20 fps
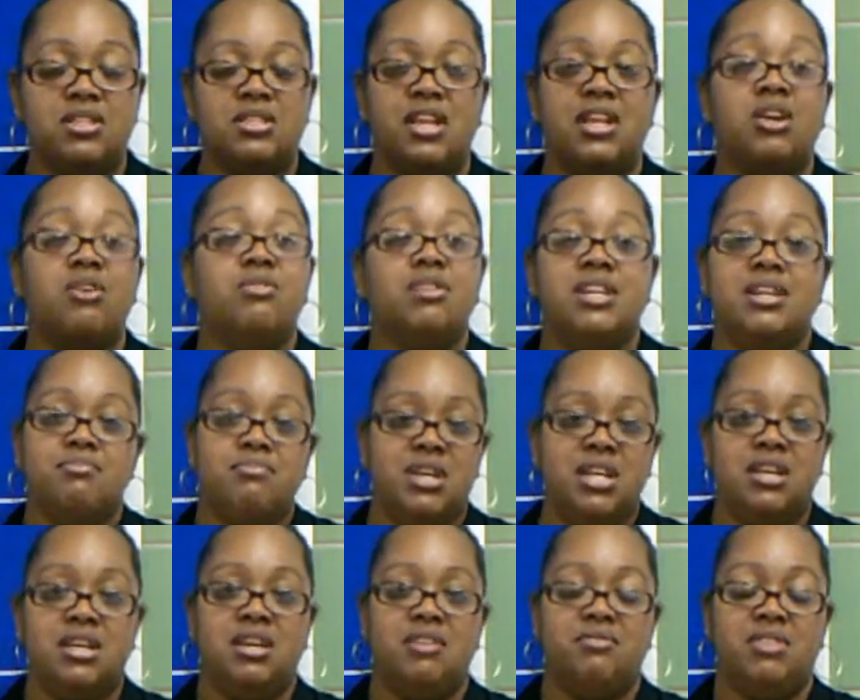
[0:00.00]
They don't need me
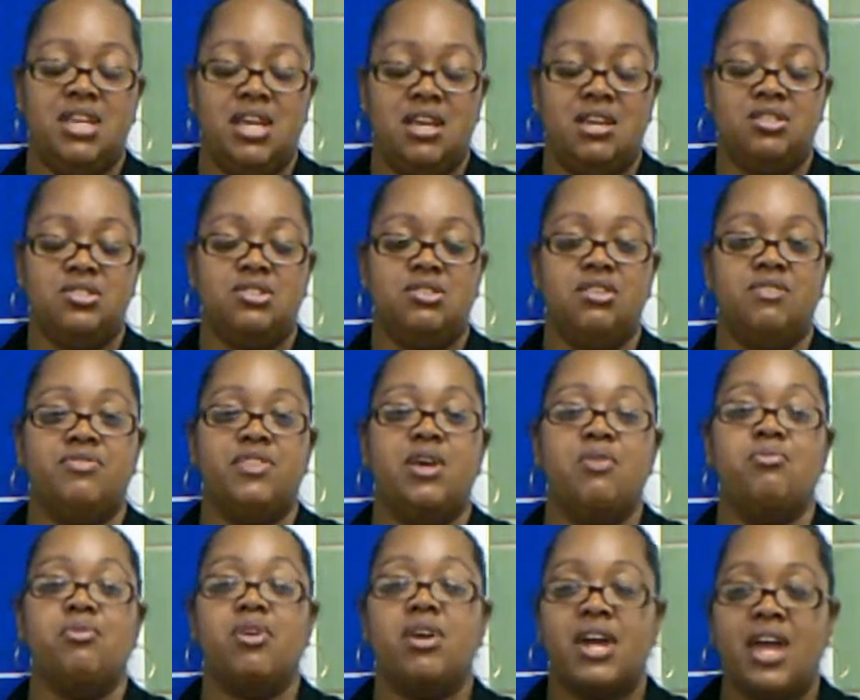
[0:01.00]
to get the answer. If they
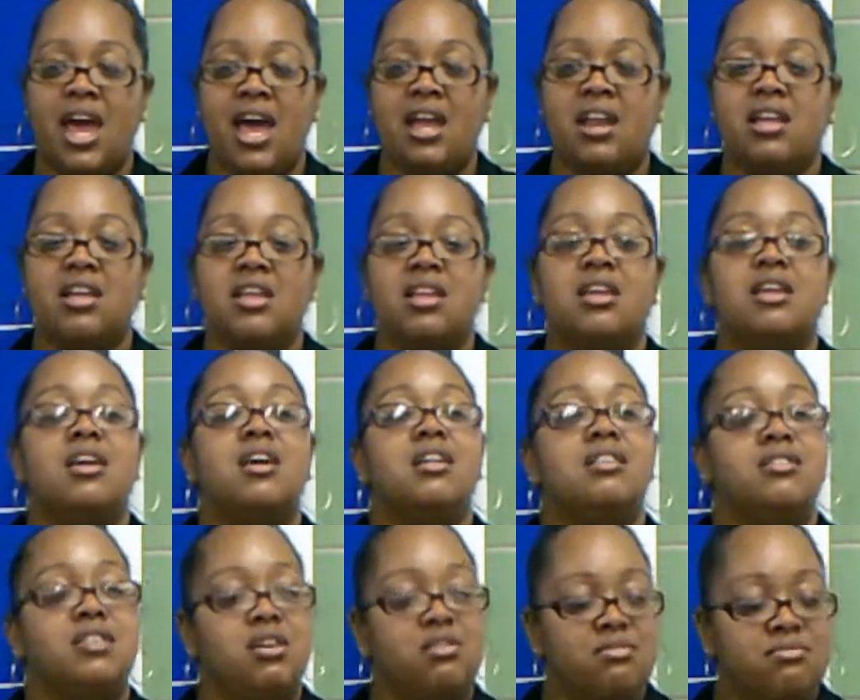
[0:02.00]
work at it,
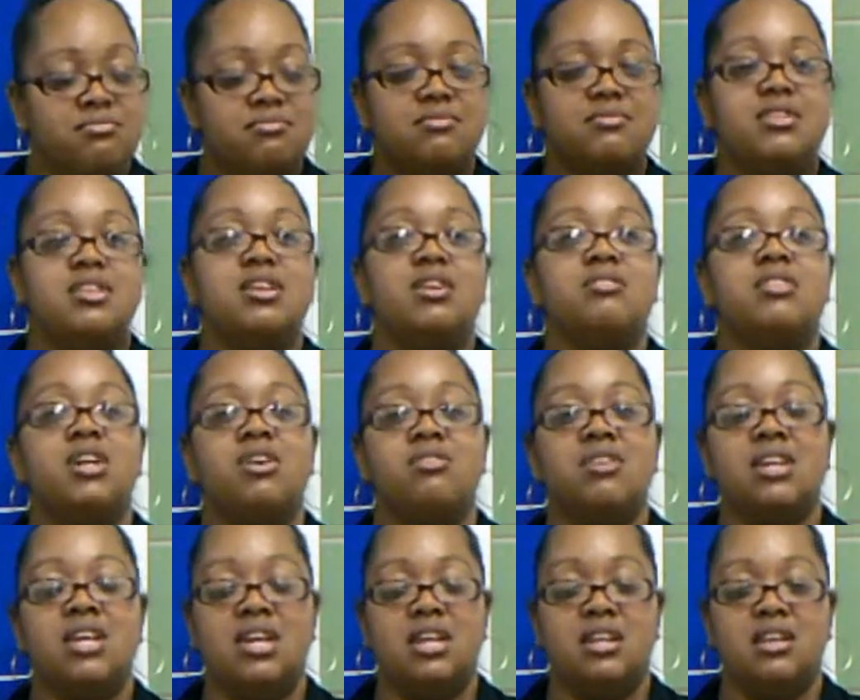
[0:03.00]
they'll
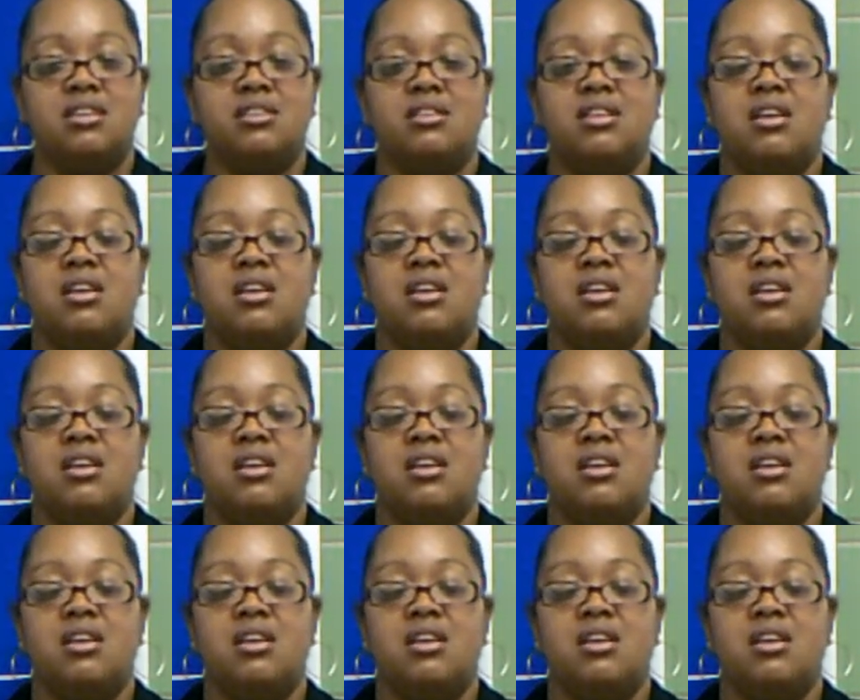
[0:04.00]
get it.